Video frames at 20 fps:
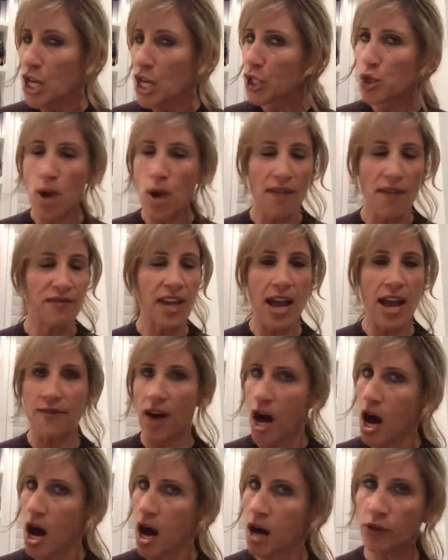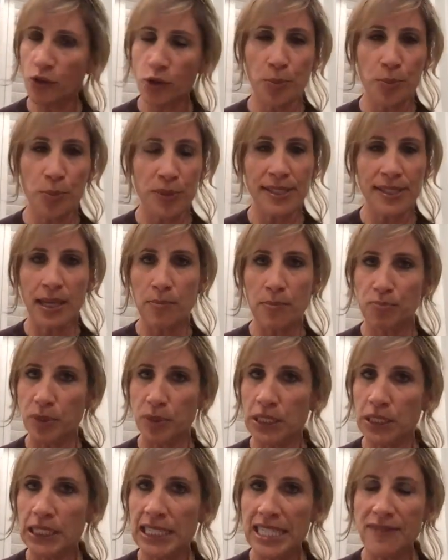You have to have 100%
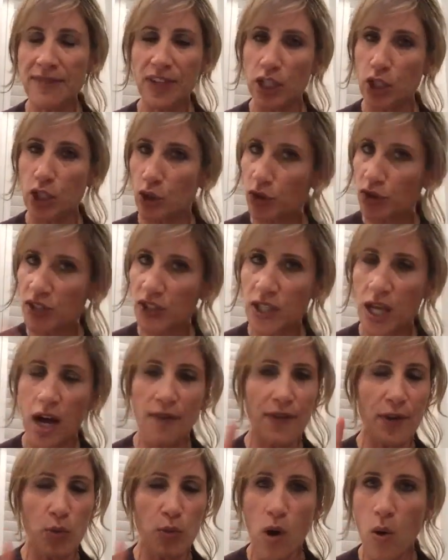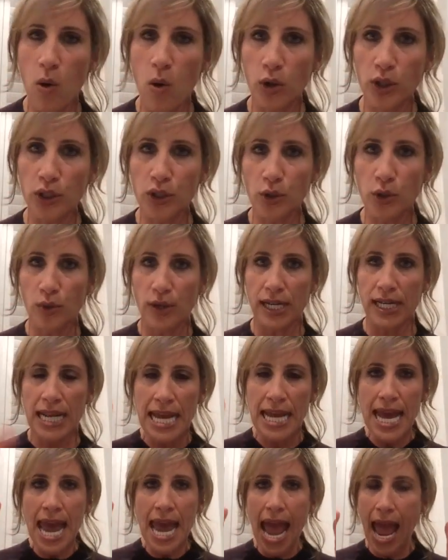belief in yourself and what we're doing
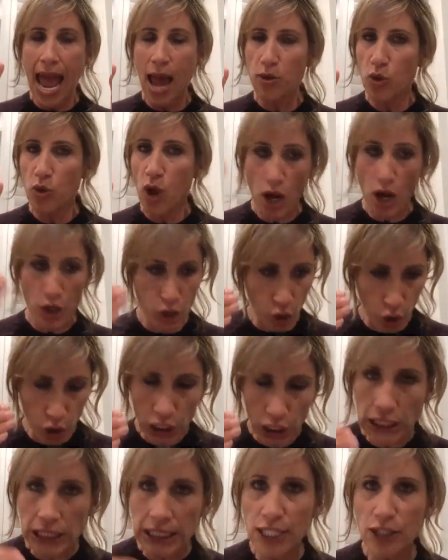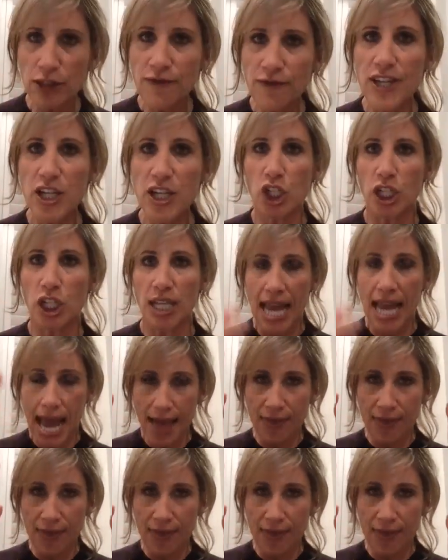and your clear vision,